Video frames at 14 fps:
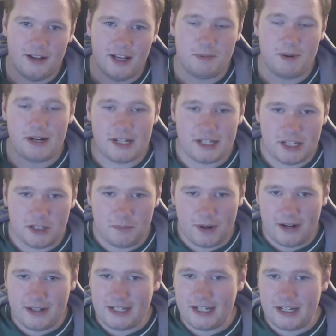Especially since
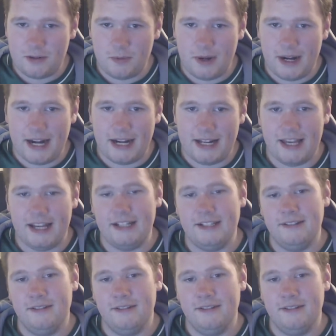Burnsy doesn't want anything.